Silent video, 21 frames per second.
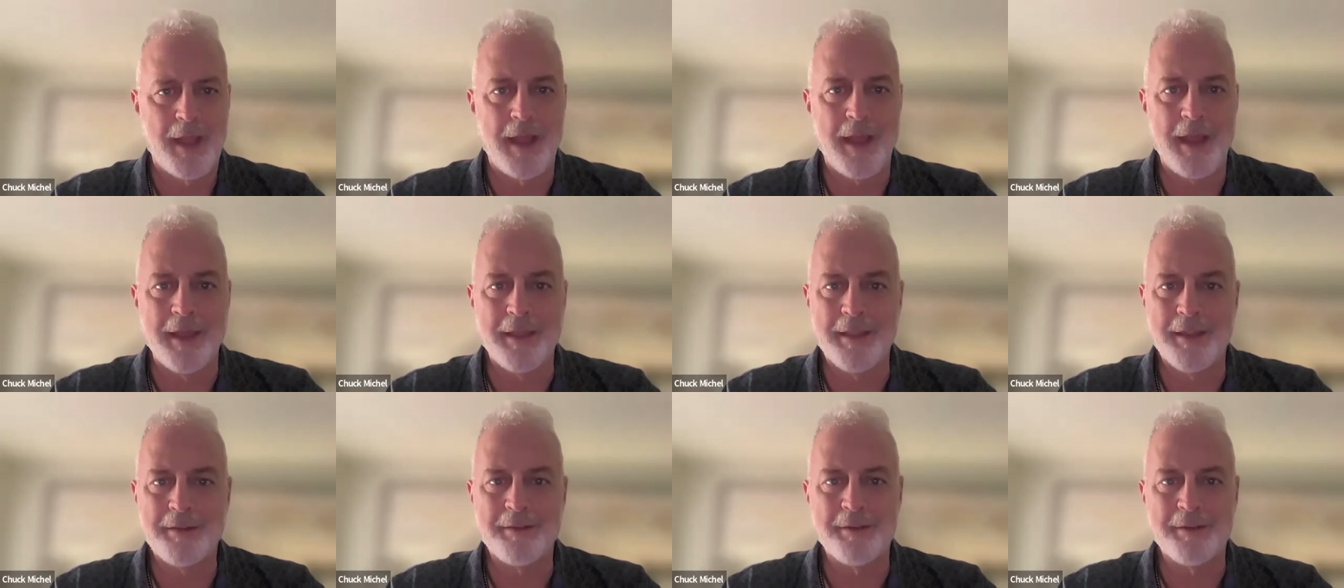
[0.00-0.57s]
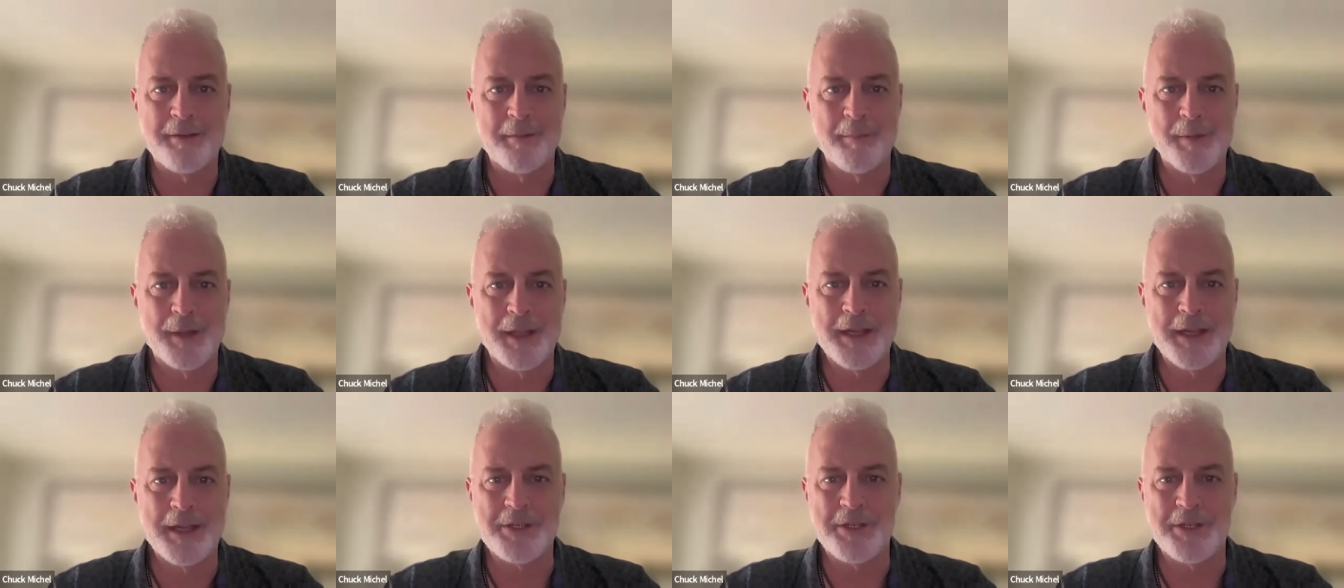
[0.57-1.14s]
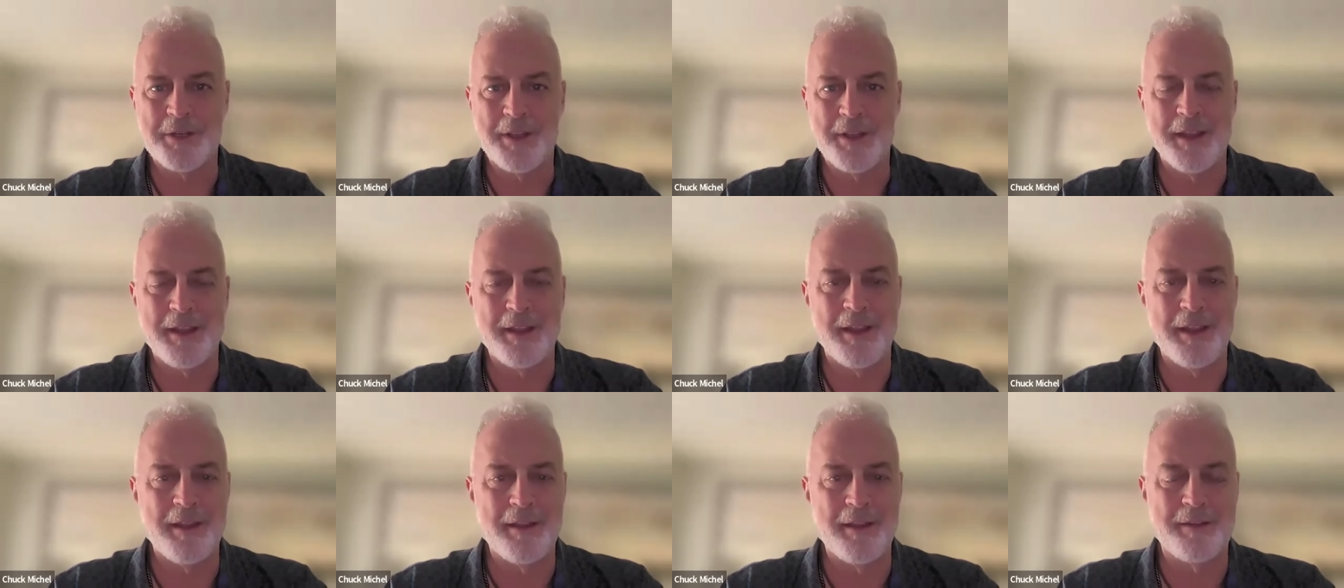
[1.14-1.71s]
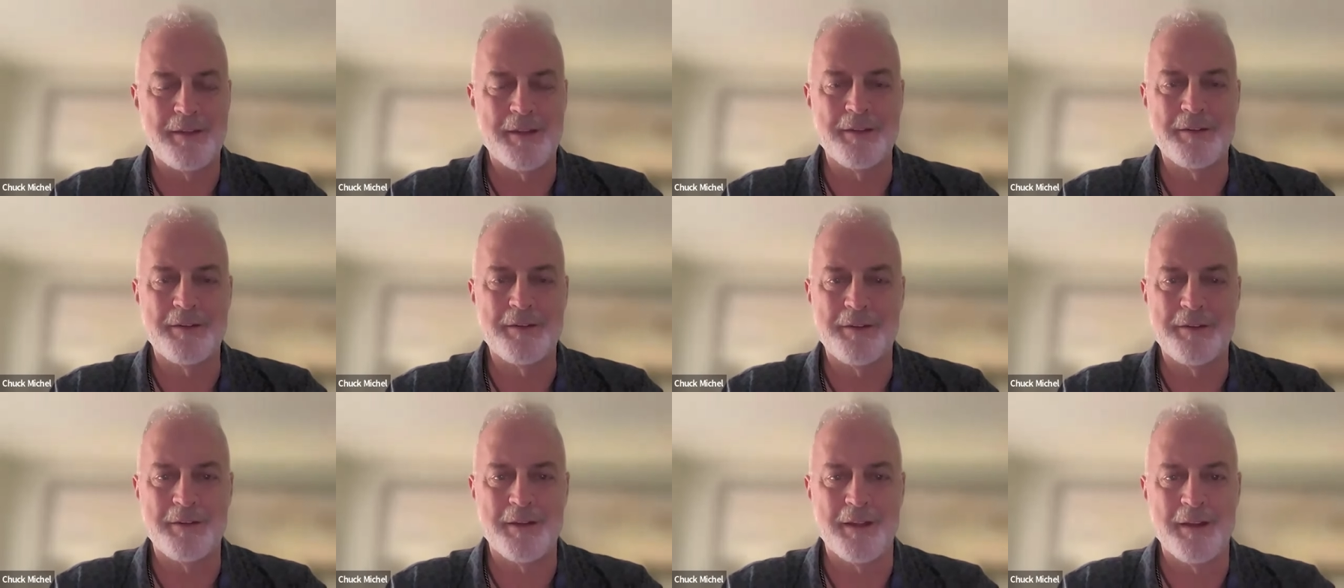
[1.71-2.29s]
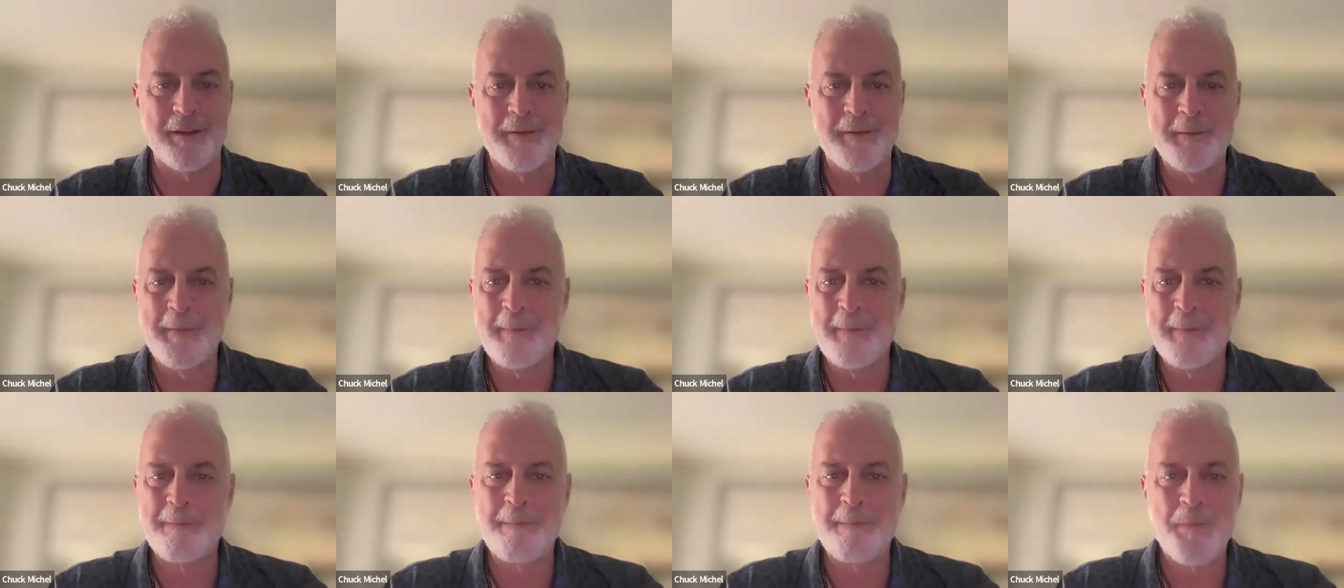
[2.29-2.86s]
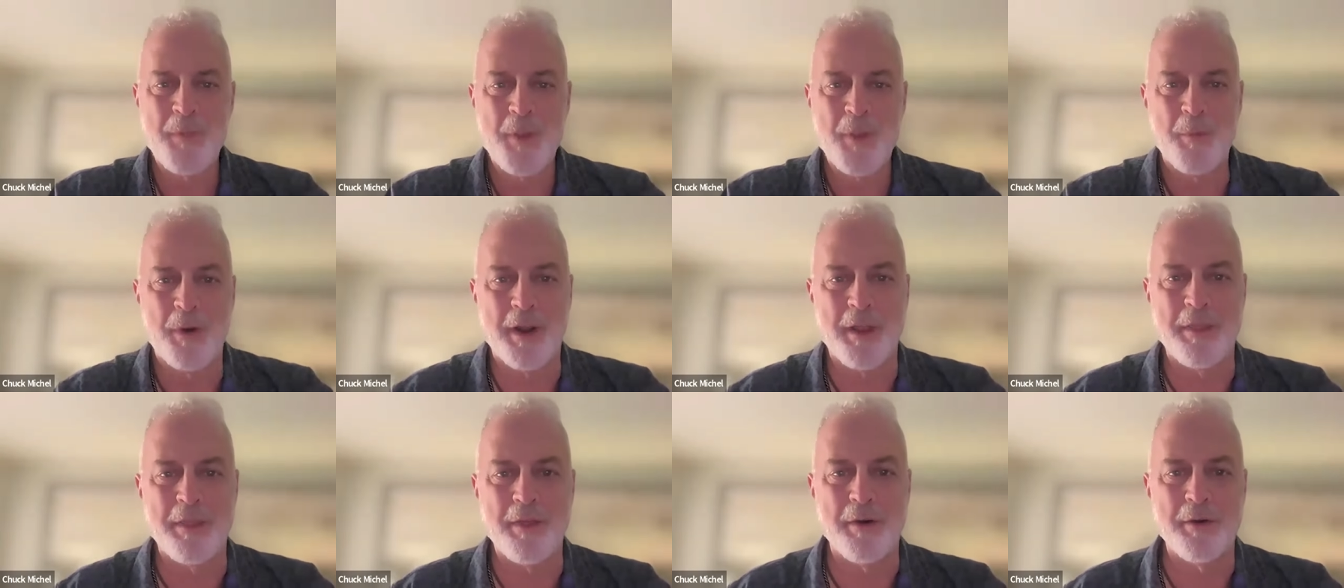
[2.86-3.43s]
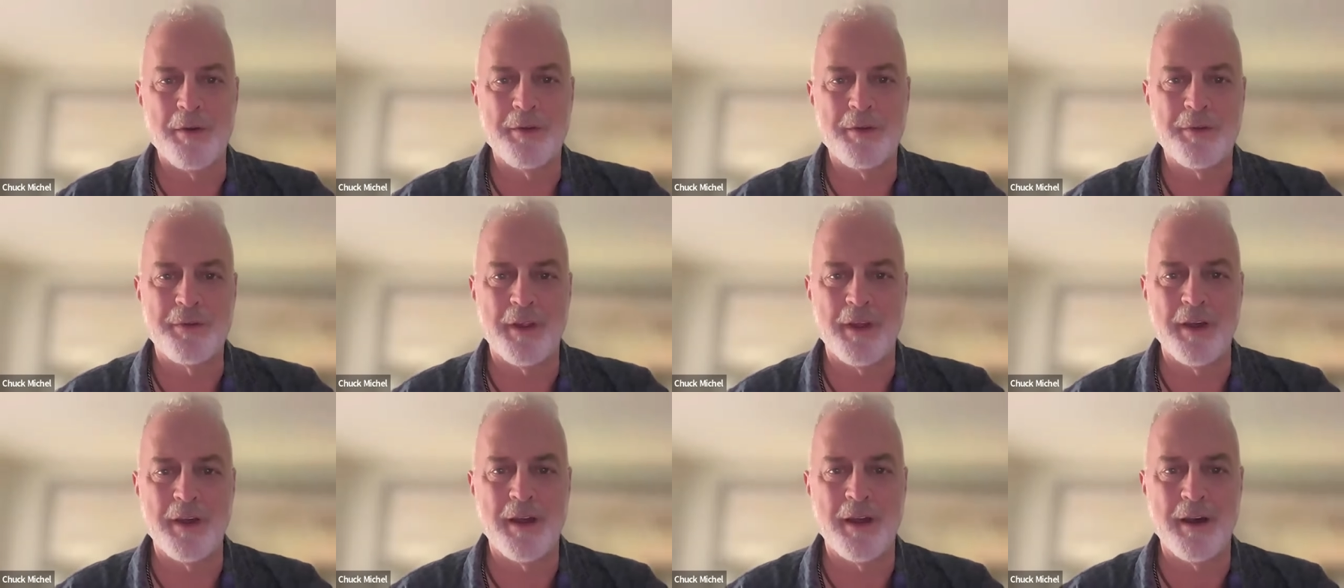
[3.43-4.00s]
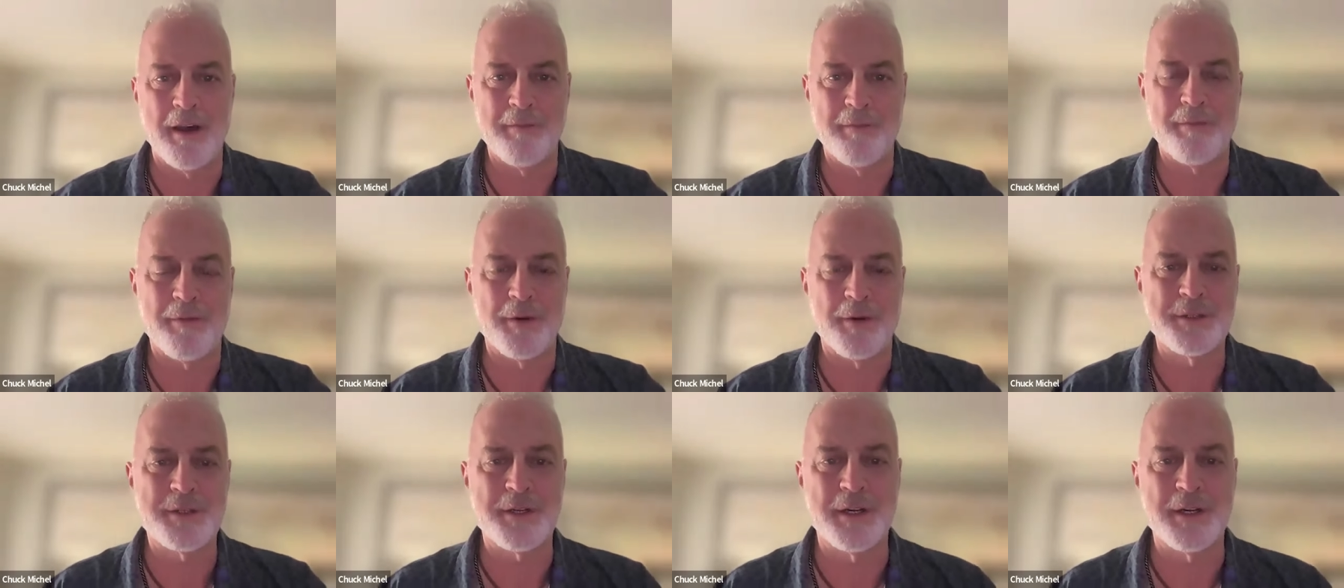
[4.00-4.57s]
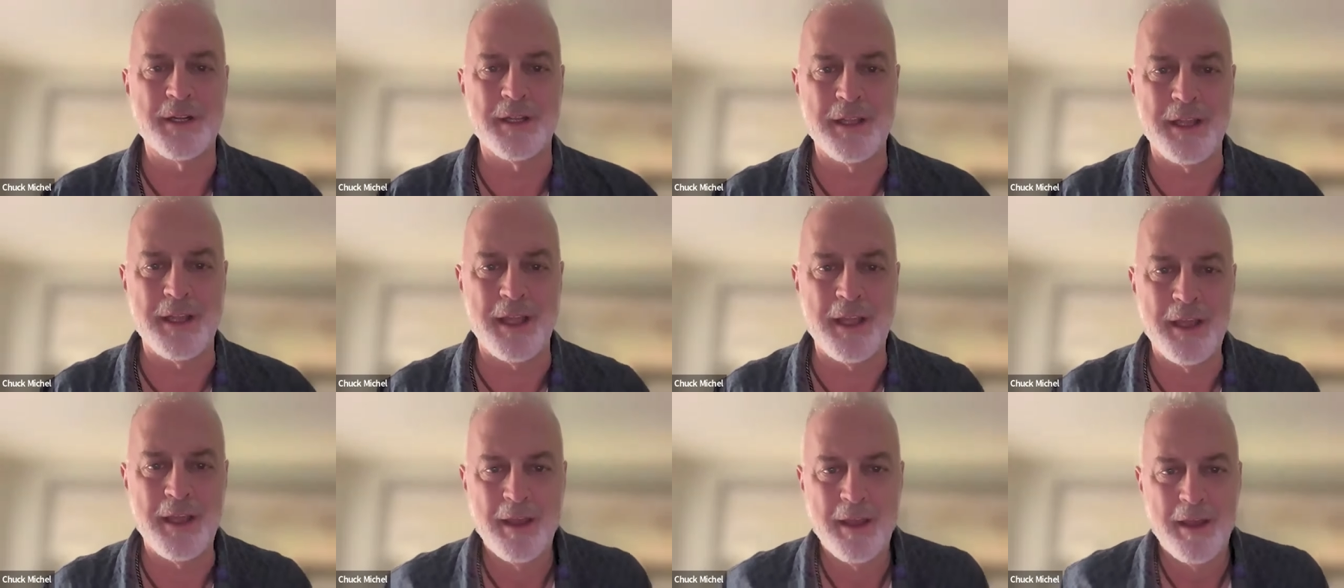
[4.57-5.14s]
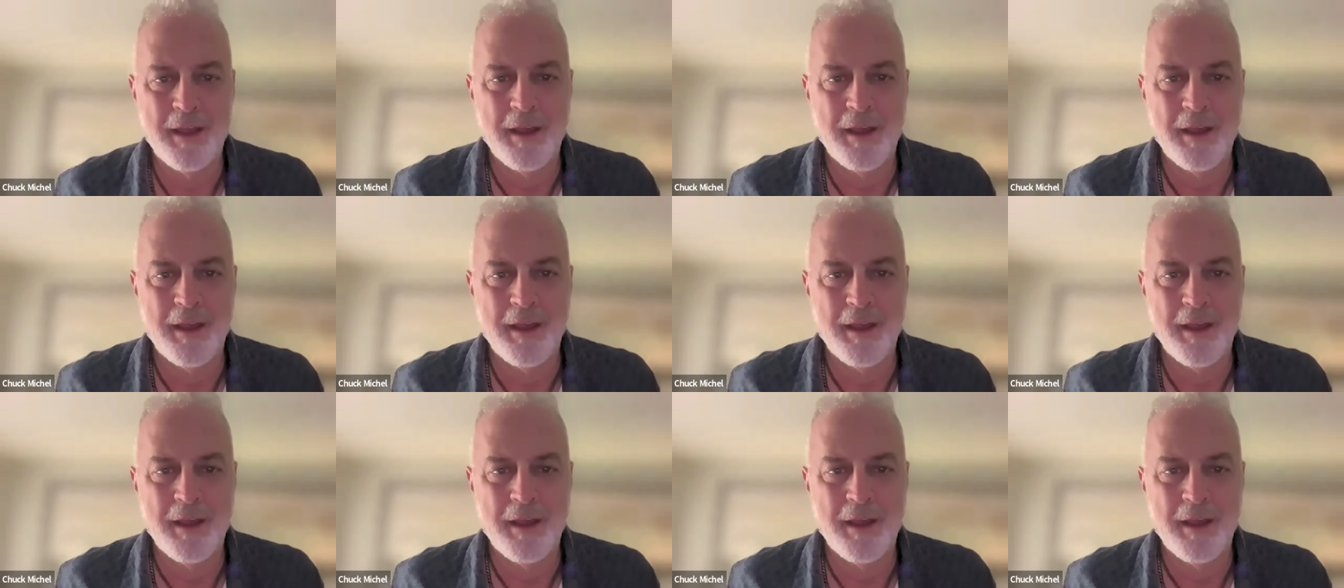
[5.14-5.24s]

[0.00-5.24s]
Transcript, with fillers: Hey, this is a pleasure. This is uh, one of those, uh, unfortunately,